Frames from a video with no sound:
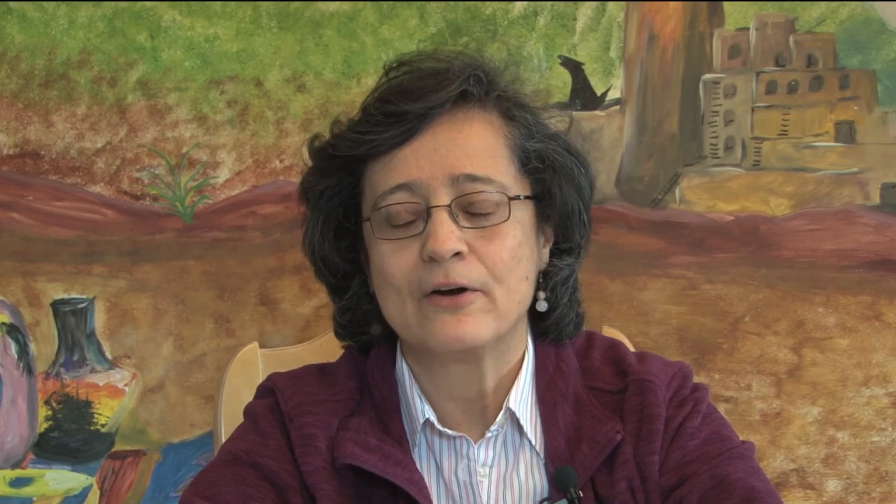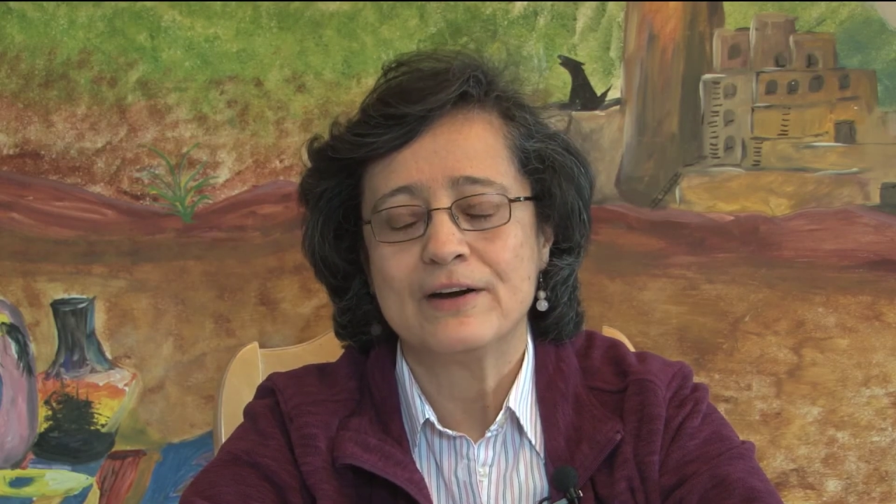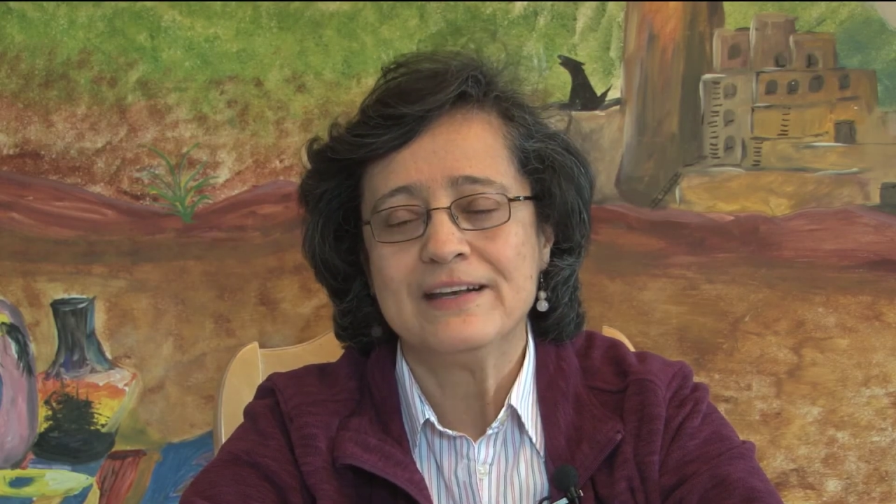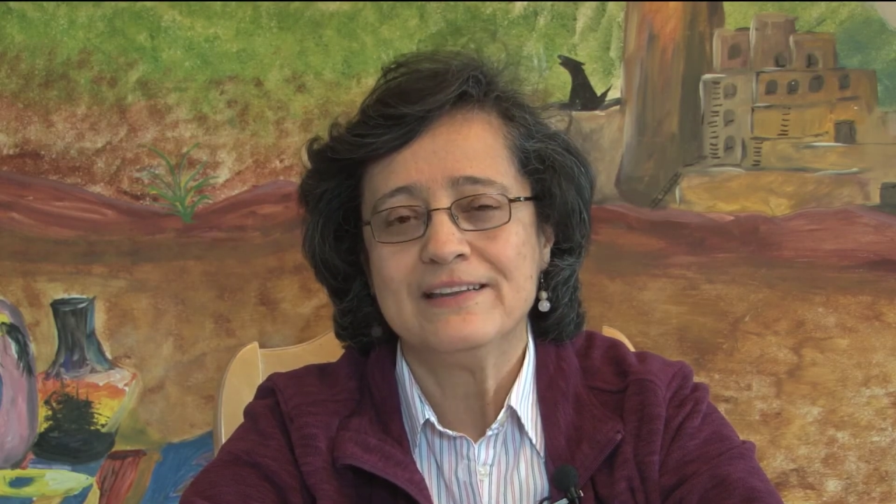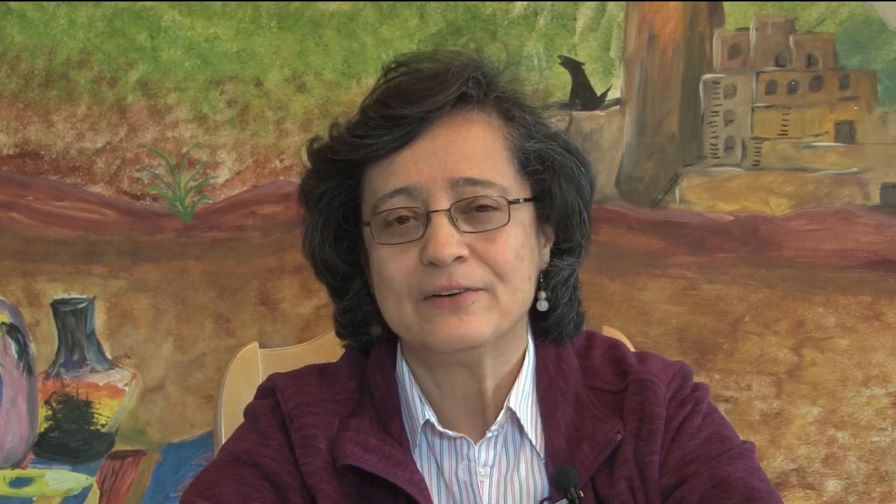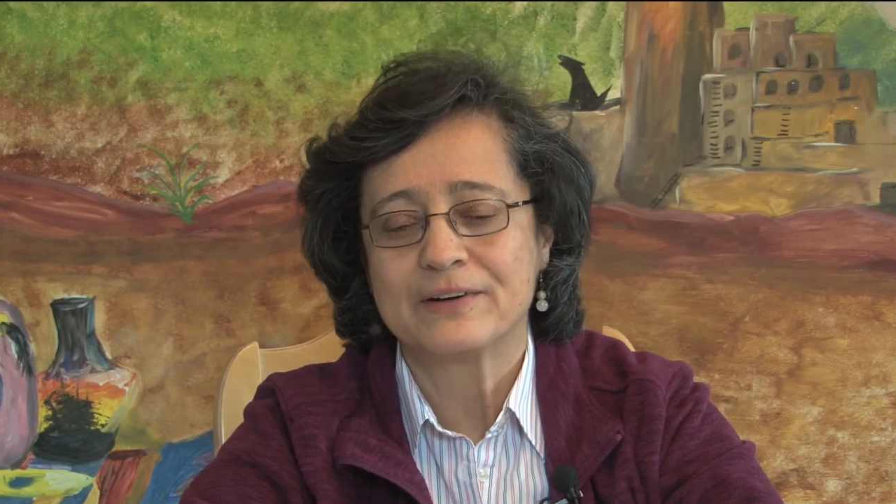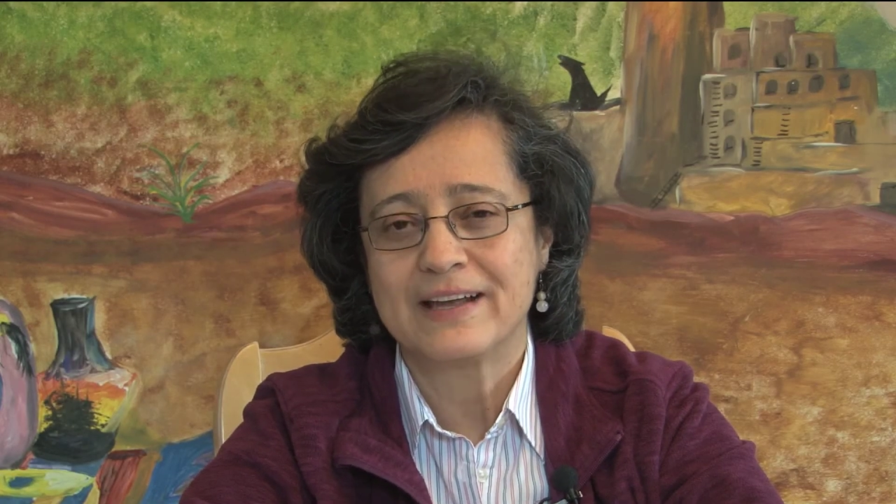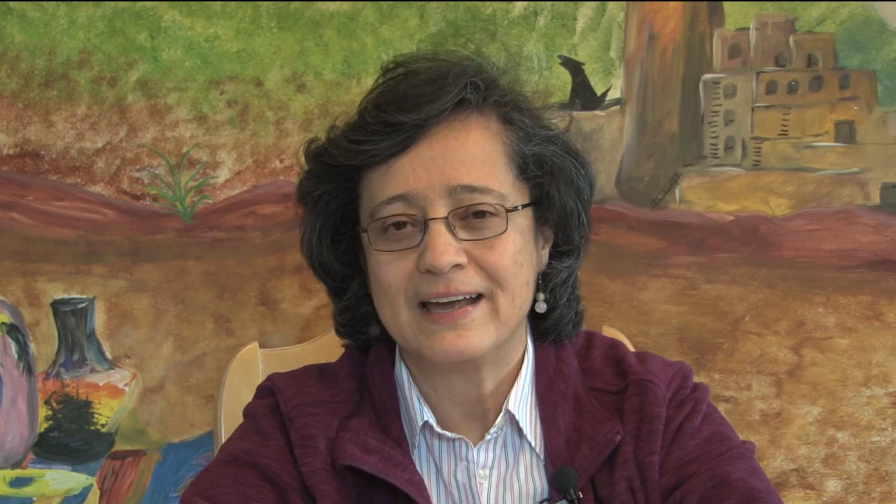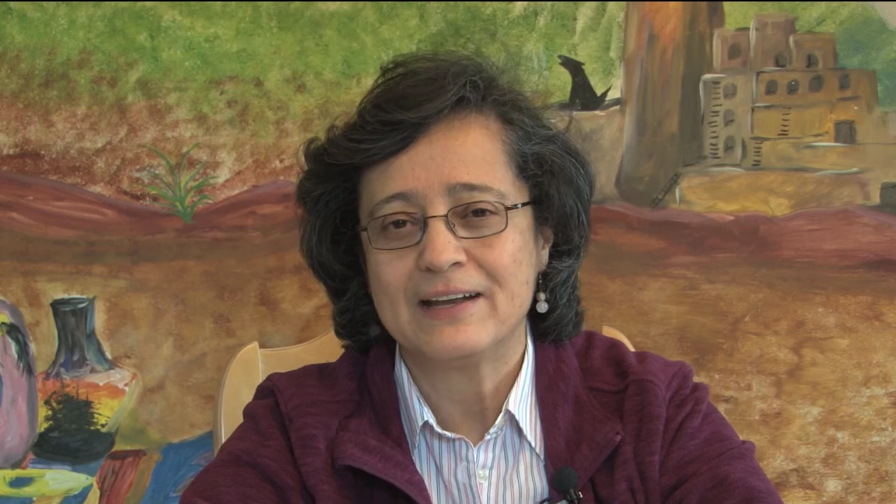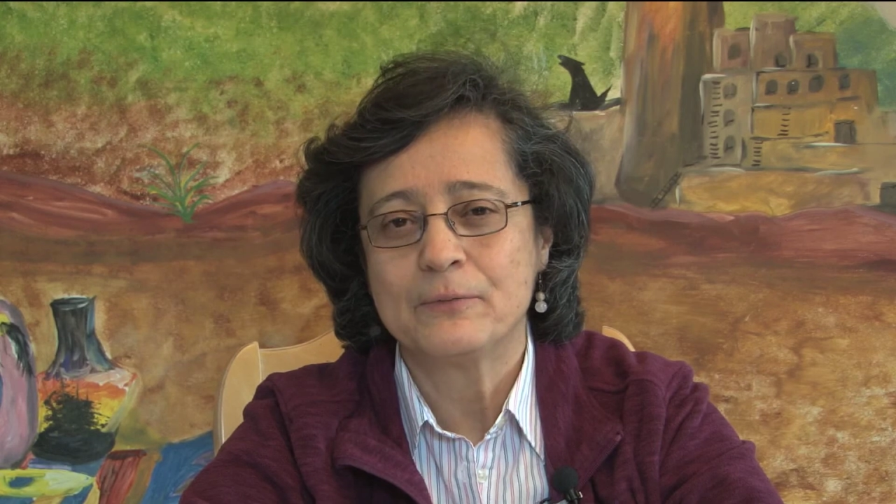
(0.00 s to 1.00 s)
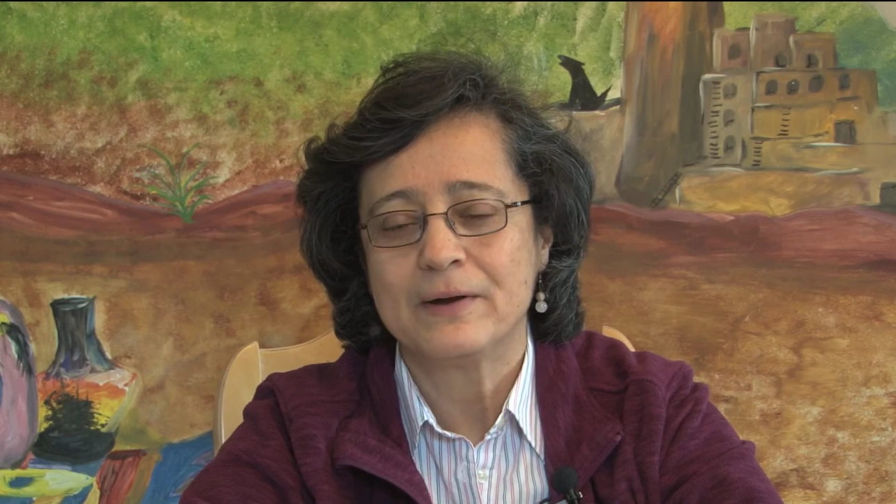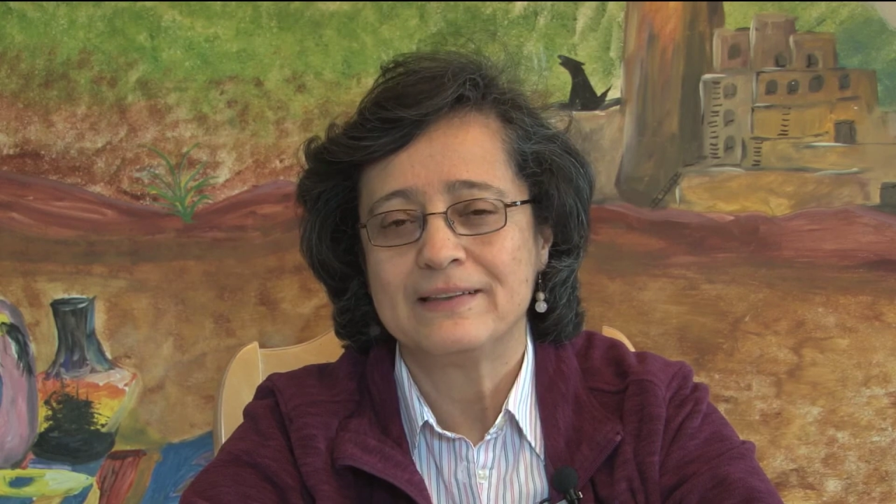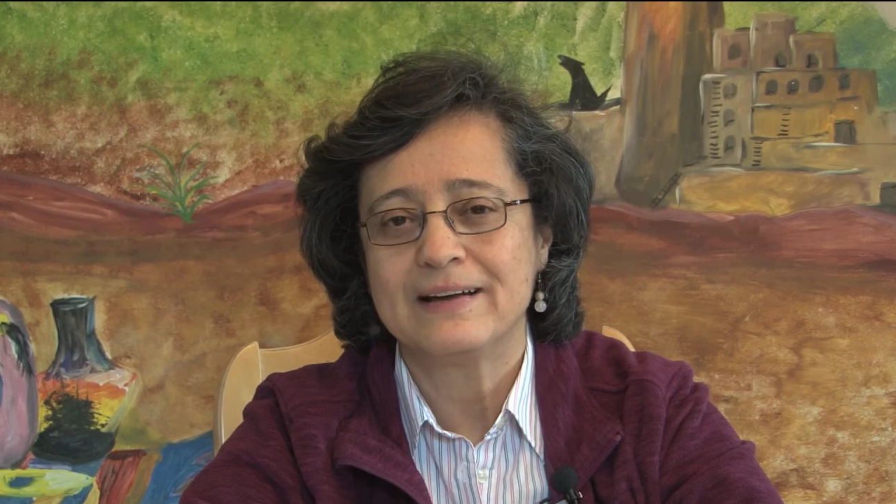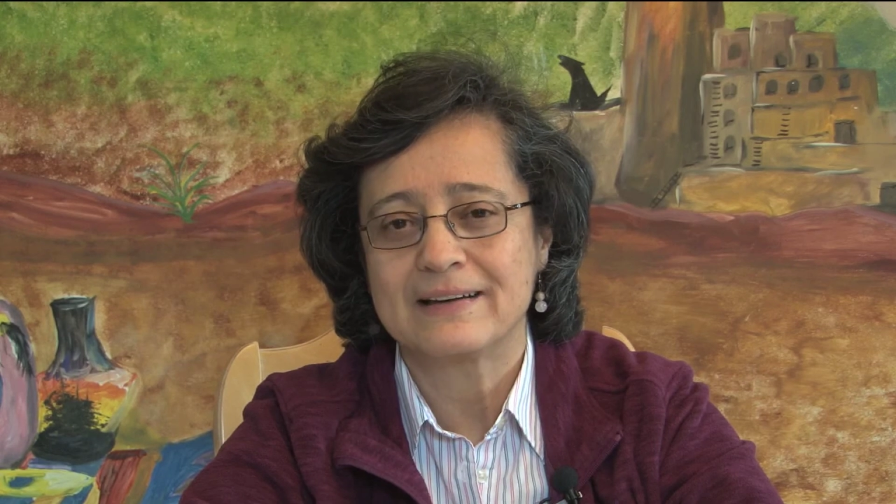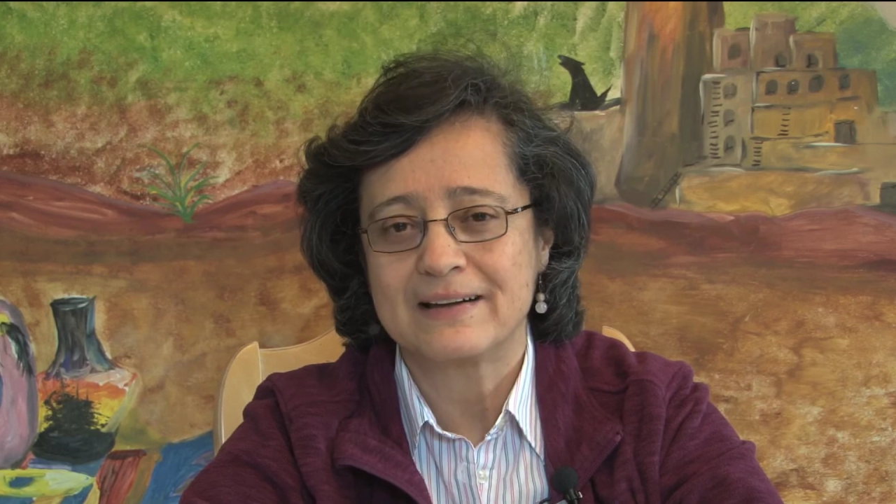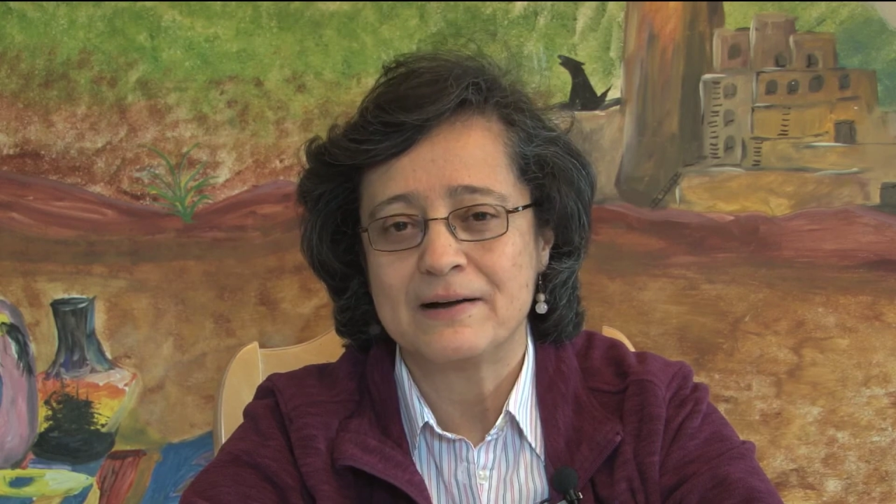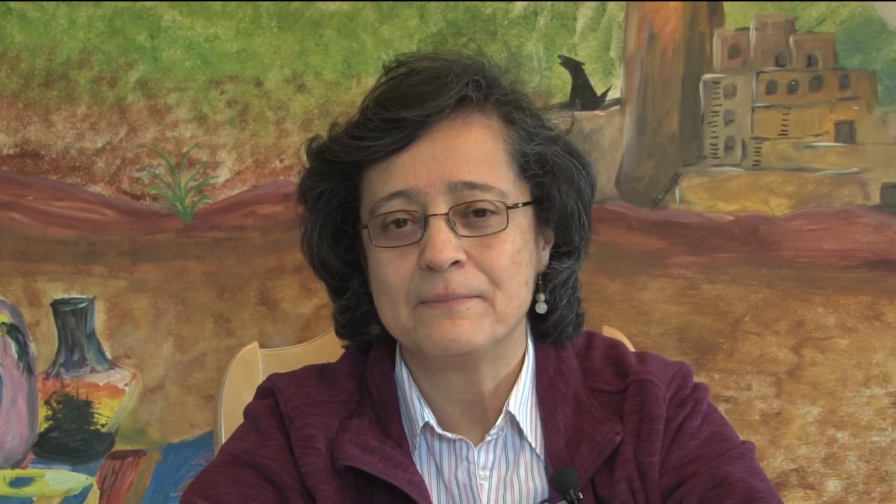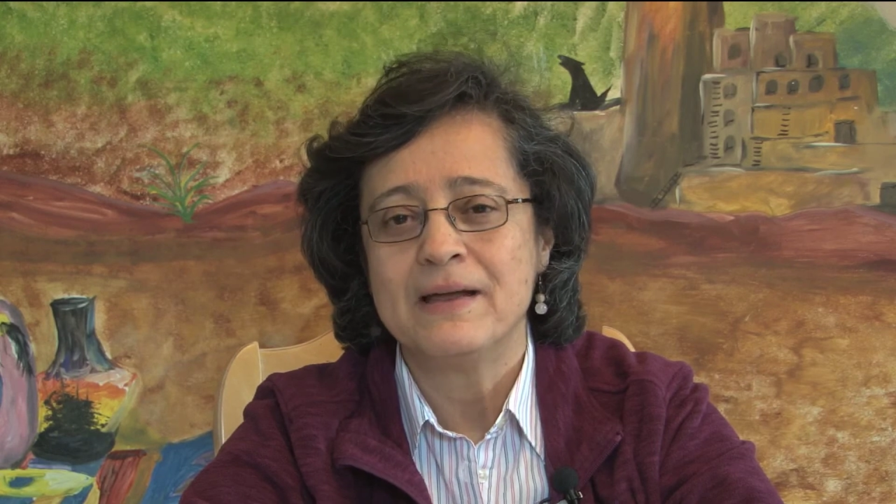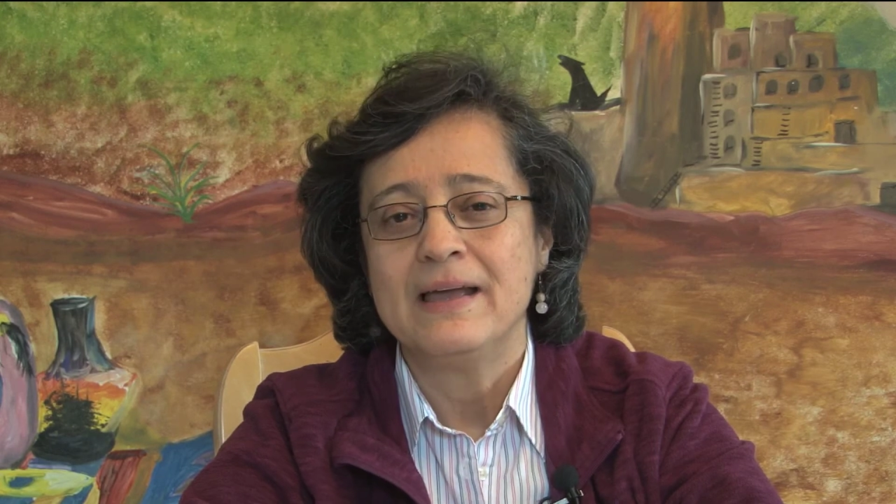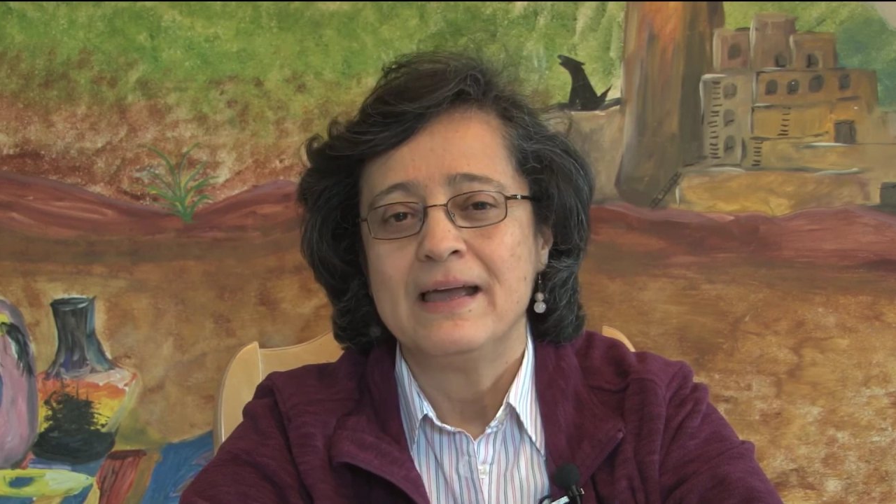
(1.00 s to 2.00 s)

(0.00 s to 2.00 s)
gardeningtheorganicway.com